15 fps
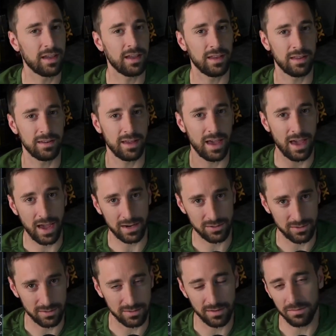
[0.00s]
and
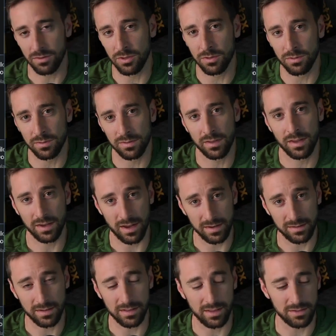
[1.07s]
actions if you use
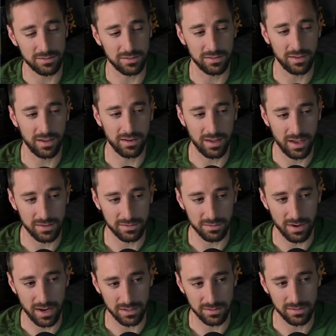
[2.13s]
content collections and
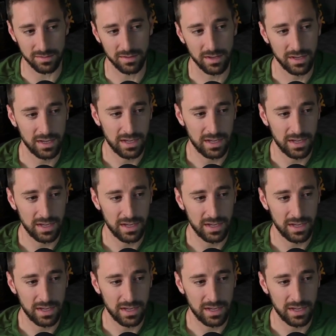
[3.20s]
Astro Actions.